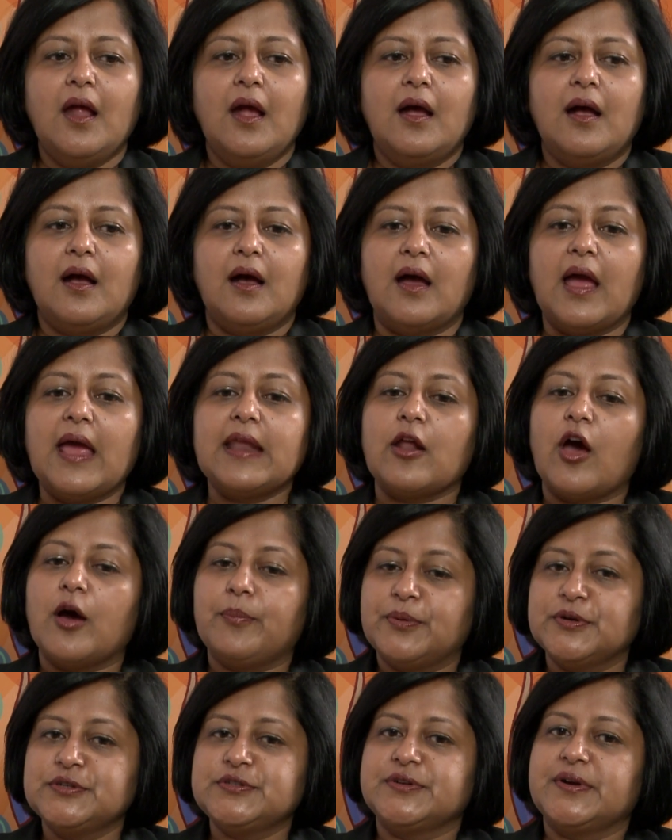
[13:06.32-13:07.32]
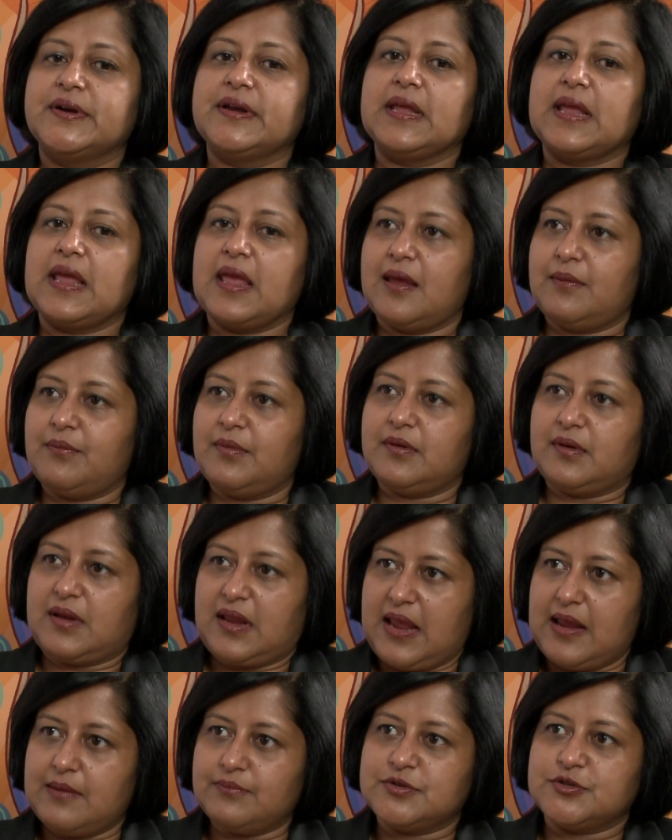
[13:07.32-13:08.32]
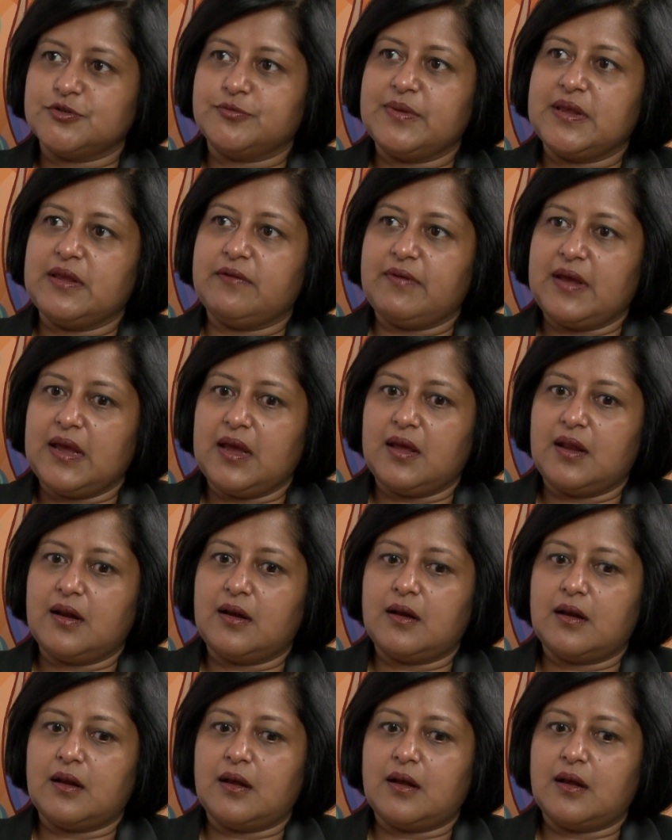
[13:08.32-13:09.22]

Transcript: An opportunity came to me where